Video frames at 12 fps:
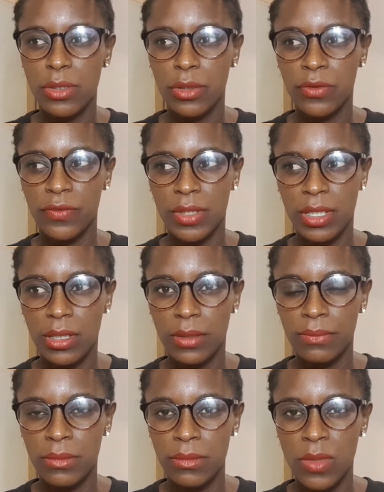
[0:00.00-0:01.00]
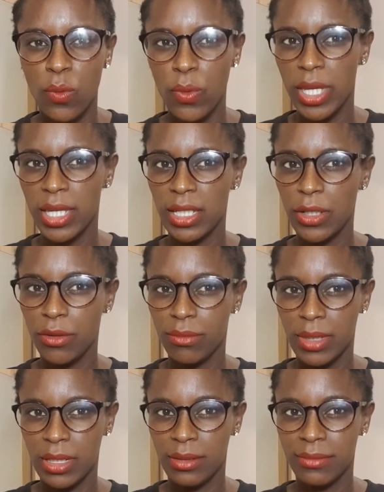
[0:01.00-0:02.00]
of weird
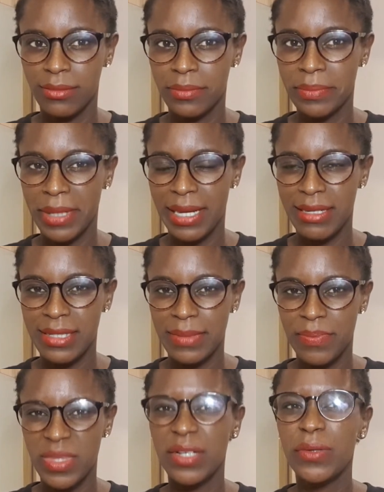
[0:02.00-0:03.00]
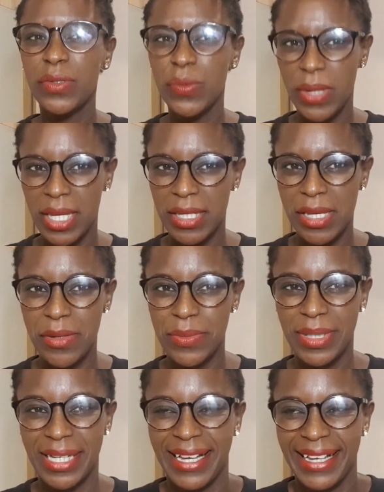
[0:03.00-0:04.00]
humor, but the good weird
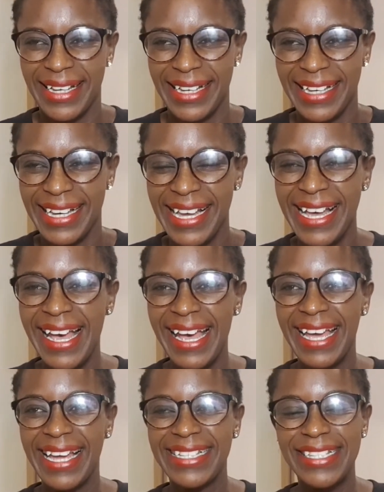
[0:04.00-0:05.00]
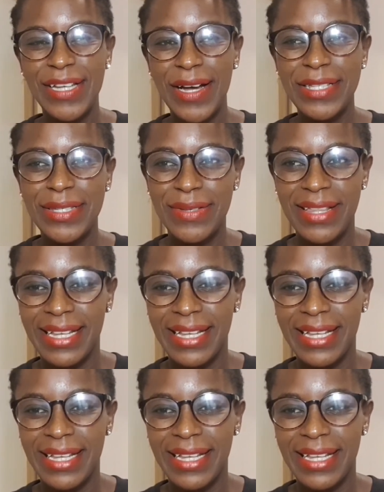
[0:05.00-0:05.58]
humor. It starts with